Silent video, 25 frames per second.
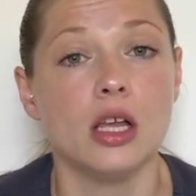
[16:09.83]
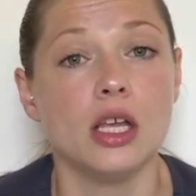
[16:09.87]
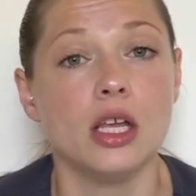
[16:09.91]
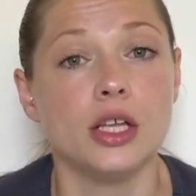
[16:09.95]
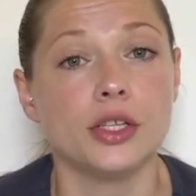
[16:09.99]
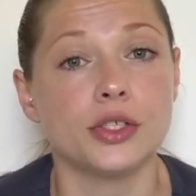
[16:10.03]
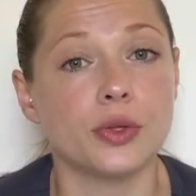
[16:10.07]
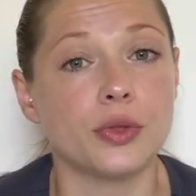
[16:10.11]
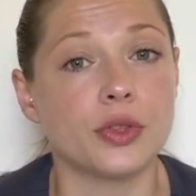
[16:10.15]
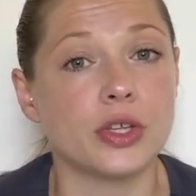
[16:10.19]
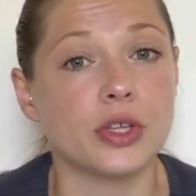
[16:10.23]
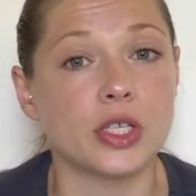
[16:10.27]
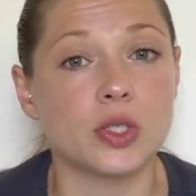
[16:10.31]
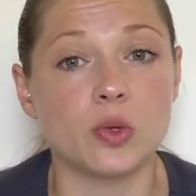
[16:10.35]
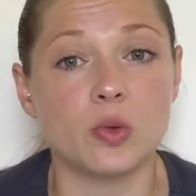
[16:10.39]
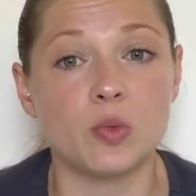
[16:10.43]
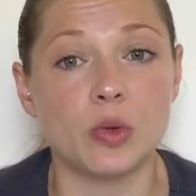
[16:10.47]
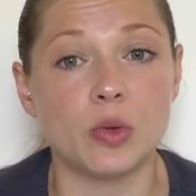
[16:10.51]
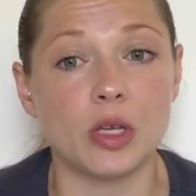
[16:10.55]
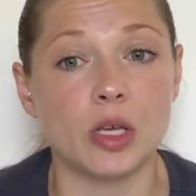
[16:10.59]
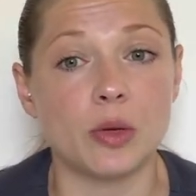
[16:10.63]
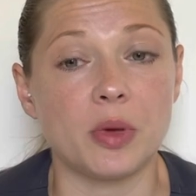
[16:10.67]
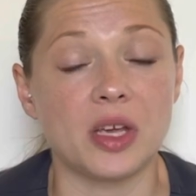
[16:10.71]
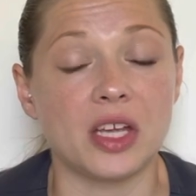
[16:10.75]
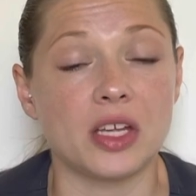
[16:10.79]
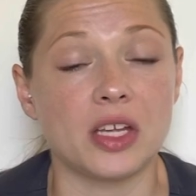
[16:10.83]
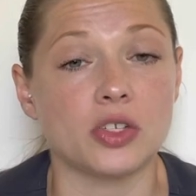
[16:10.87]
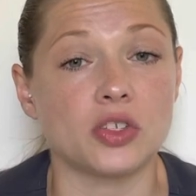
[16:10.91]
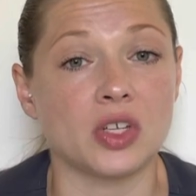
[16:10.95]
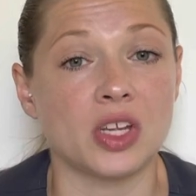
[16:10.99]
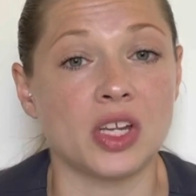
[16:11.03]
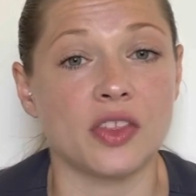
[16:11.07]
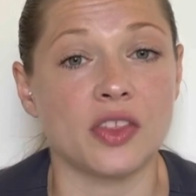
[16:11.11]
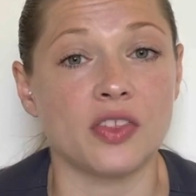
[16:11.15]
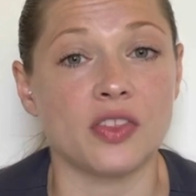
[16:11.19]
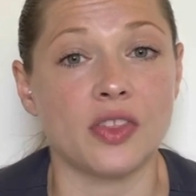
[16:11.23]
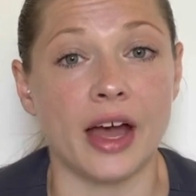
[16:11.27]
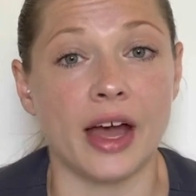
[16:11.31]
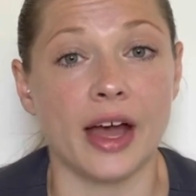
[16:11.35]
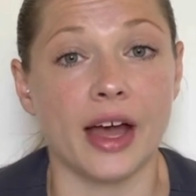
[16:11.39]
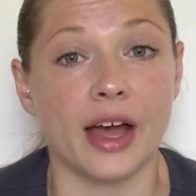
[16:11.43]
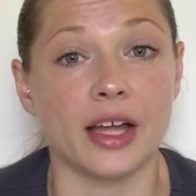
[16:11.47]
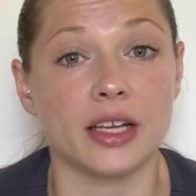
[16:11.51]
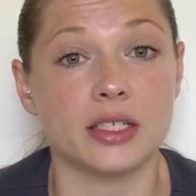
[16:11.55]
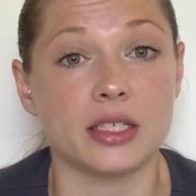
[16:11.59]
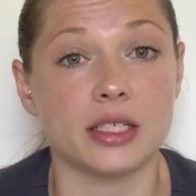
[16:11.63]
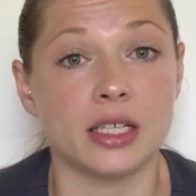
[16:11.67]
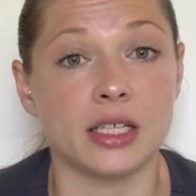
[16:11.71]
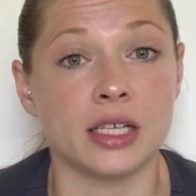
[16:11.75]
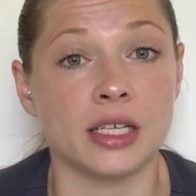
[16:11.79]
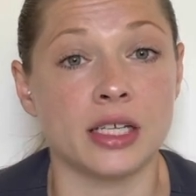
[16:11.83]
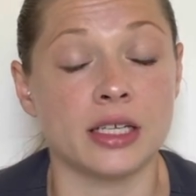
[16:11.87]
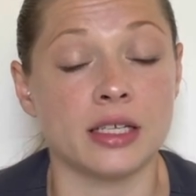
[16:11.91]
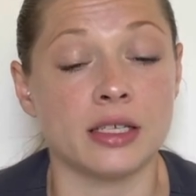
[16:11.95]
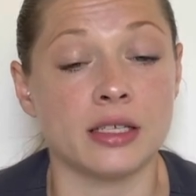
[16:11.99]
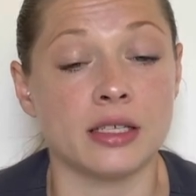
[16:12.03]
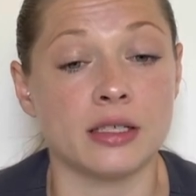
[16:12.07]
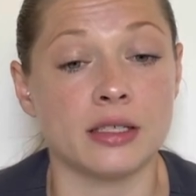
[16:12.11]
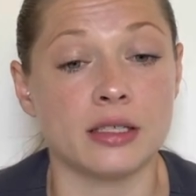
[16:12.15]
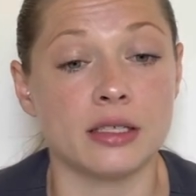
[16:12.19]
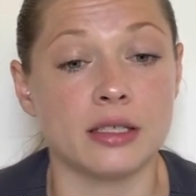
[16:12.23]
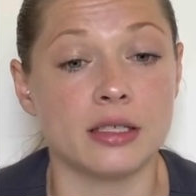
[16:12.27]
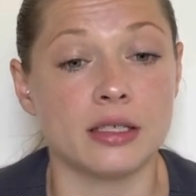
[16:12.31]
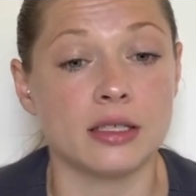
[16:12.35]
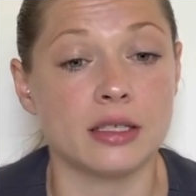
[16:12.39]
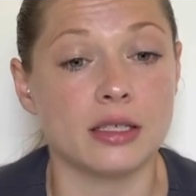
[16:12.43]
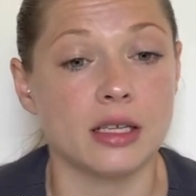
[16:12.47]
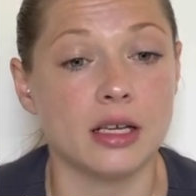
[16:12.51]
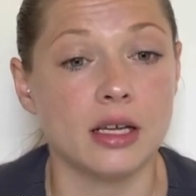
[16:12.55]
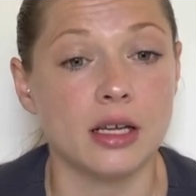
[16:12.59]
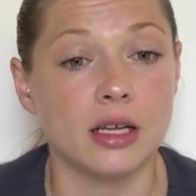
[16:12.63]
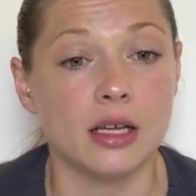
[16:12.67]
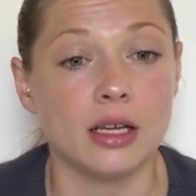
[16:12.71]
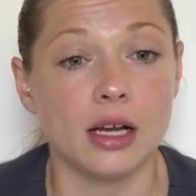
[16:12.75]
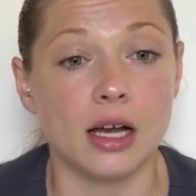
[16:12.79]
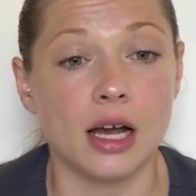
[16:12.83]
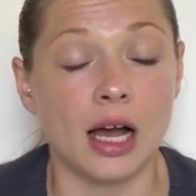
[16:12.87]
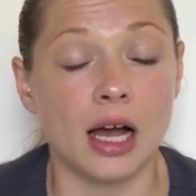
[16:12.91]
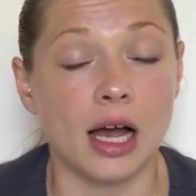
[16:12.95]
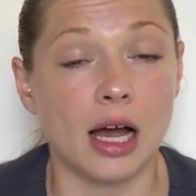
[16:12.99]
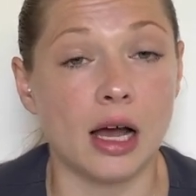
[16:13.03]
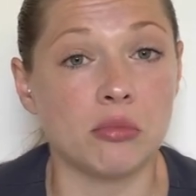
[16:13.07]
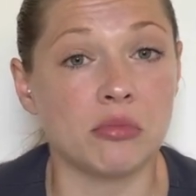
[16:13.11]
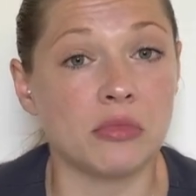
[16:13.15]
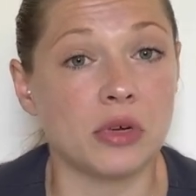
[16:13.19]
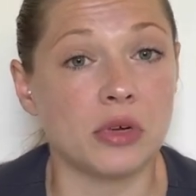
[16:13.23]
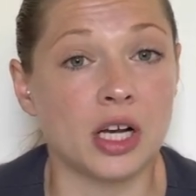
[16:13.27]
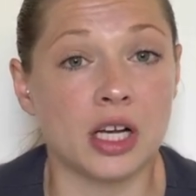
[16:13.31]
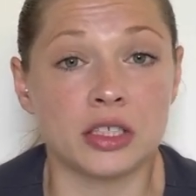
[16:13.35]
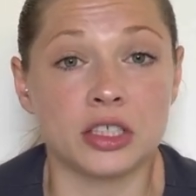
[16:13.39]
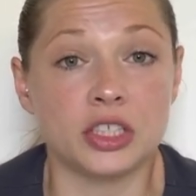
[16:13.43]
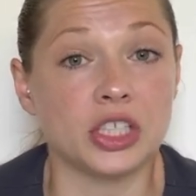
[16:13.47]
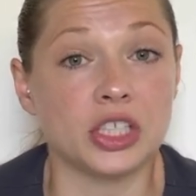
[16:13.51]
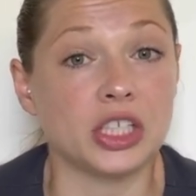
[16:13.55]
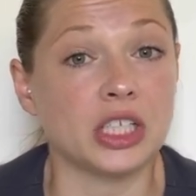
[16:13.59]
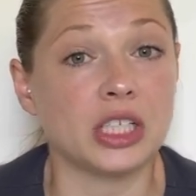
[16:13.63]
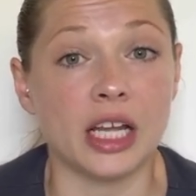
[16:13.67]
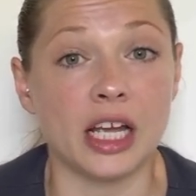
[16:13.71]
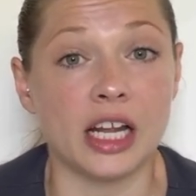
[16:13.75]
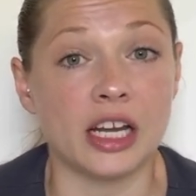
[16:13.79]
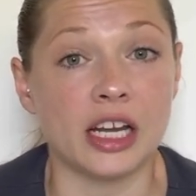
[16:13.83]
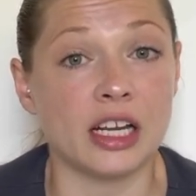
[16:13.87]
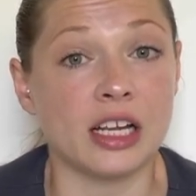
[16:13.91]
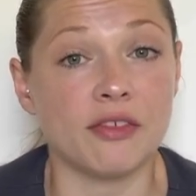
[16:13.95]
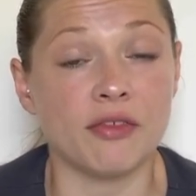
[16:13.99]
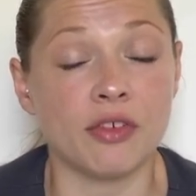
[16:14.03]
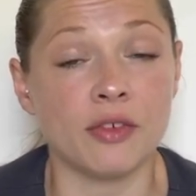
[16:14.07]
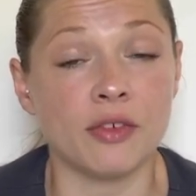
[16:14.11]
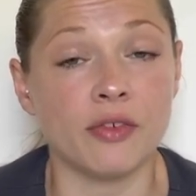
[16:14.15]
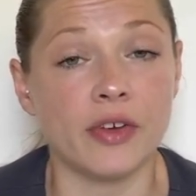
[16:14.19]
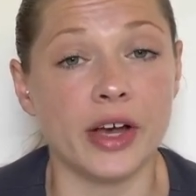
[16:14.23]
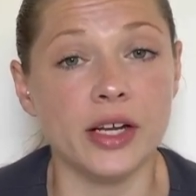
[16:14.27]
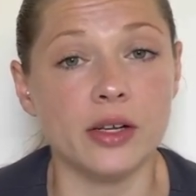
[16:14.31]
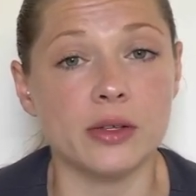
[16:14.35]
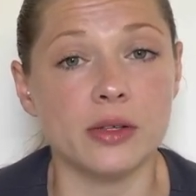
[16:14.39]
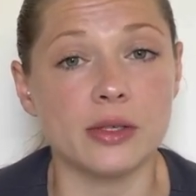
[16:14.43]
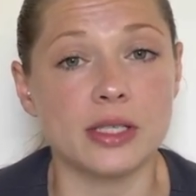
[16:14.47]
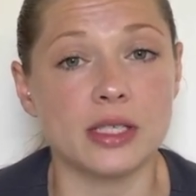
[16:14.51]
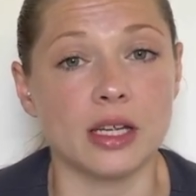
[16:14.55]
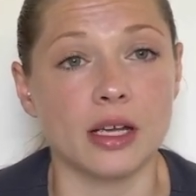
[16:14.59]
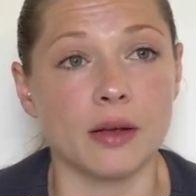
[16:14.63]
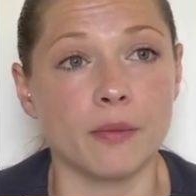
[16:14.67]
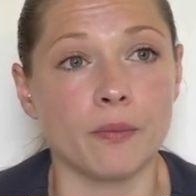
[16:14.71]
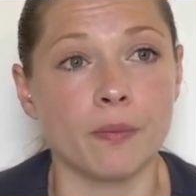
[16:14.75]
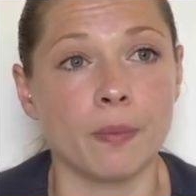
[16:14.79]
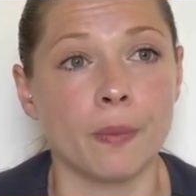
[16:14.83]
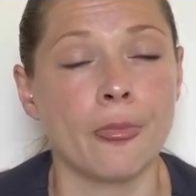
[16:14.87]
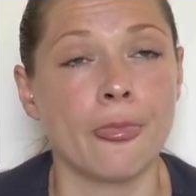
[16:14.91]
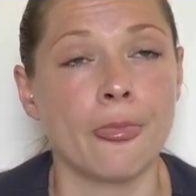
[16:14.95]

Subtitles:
So this would be a patient that is a good candidate for VitalStim.